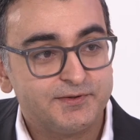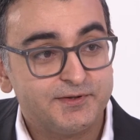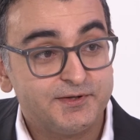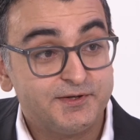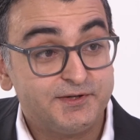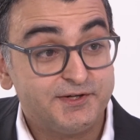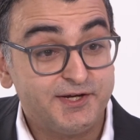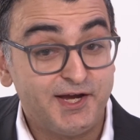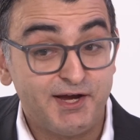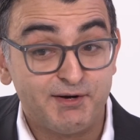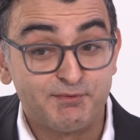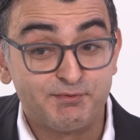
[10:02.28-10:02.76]

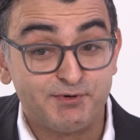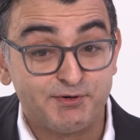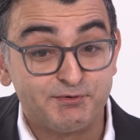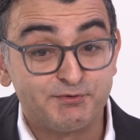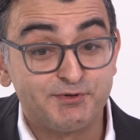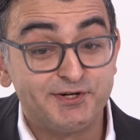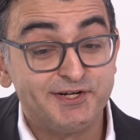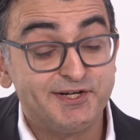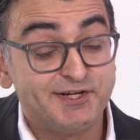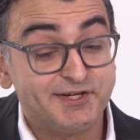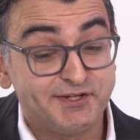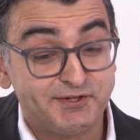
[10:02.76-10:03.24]
Yeah,
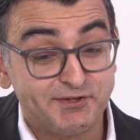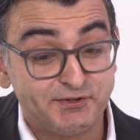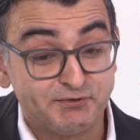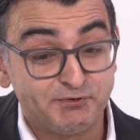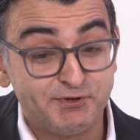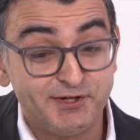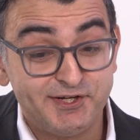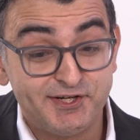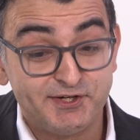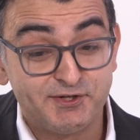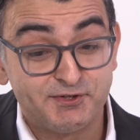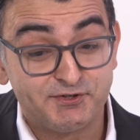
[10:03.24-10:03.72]
really
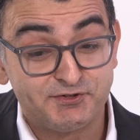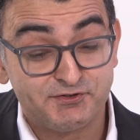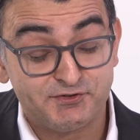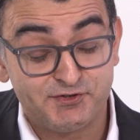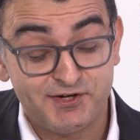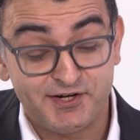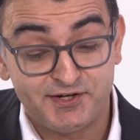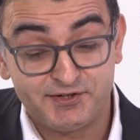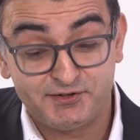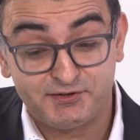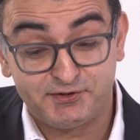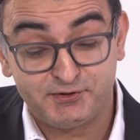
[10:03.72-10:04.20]
good
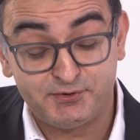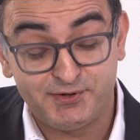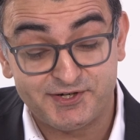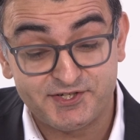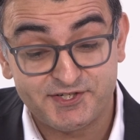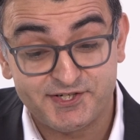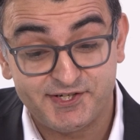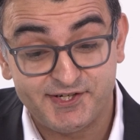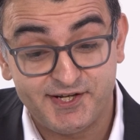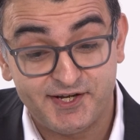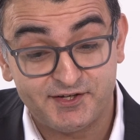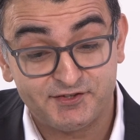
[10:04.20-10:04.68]

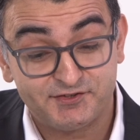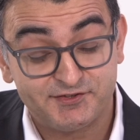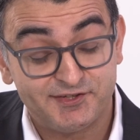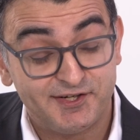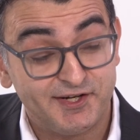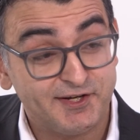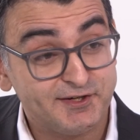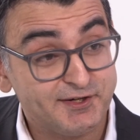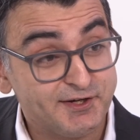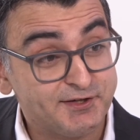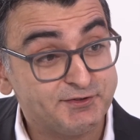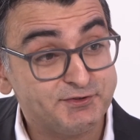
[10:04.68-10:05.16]
question actually,
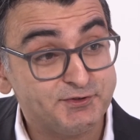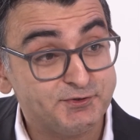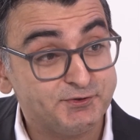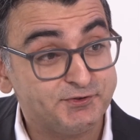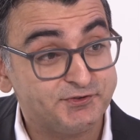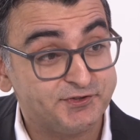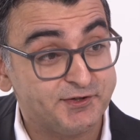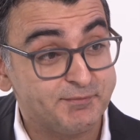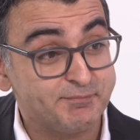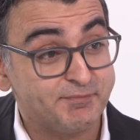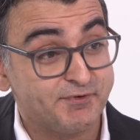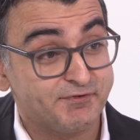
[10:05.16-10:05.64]
and I do
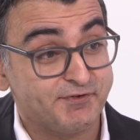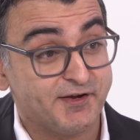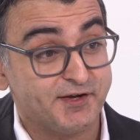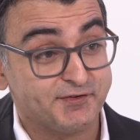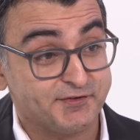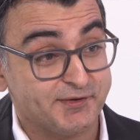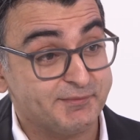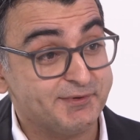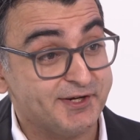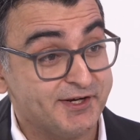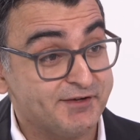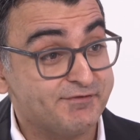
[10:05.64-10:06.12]
sympathize.
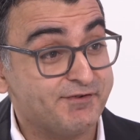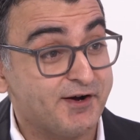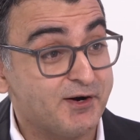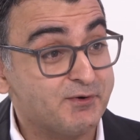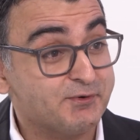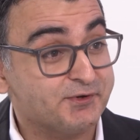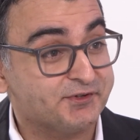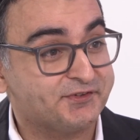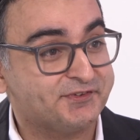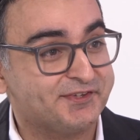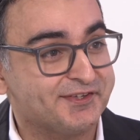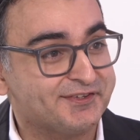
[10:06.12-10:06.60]
I mean, if I
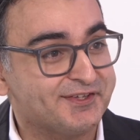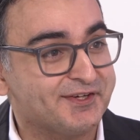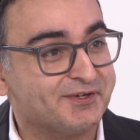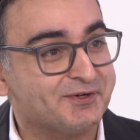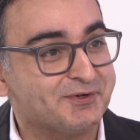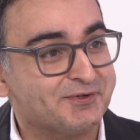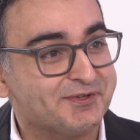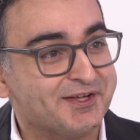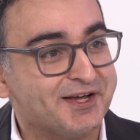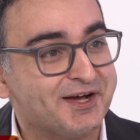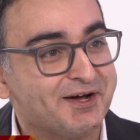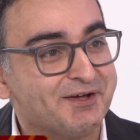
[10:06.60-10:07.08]
was sitting
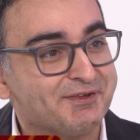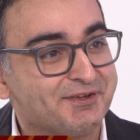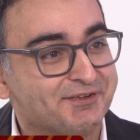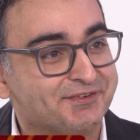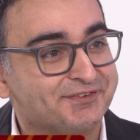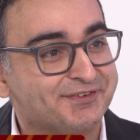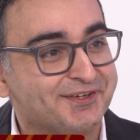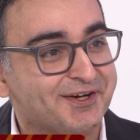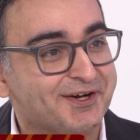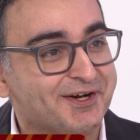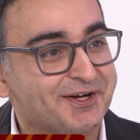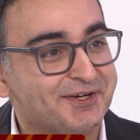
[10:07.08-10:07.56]
on the other
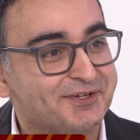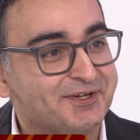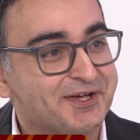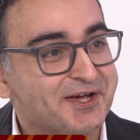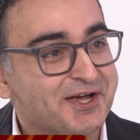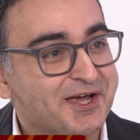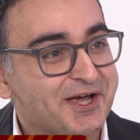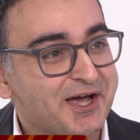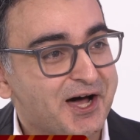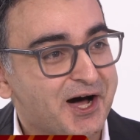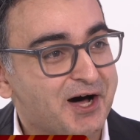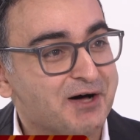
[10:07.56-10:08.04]
side,
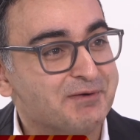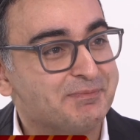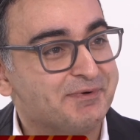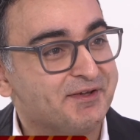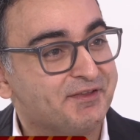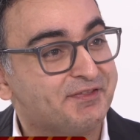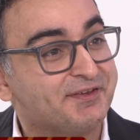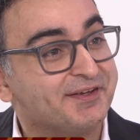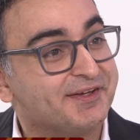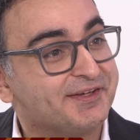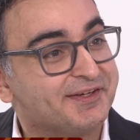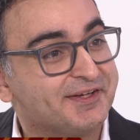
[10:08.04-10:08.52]
I'll be
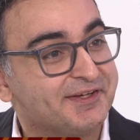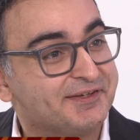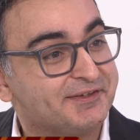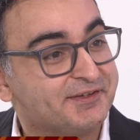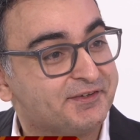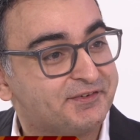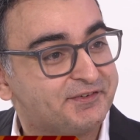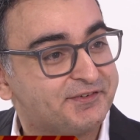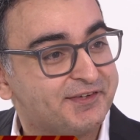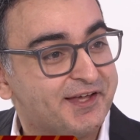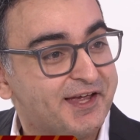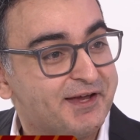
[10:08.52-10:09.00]
thinking the
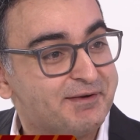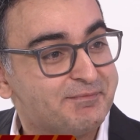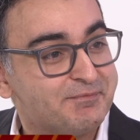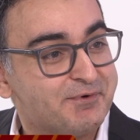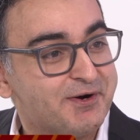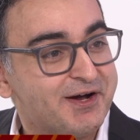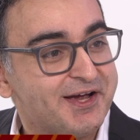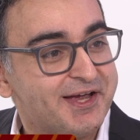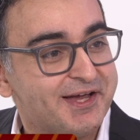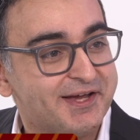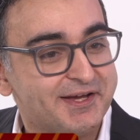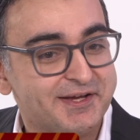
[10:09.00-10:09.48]
same
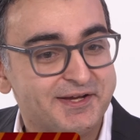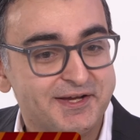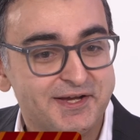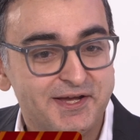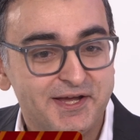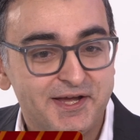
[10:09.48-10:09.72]
way.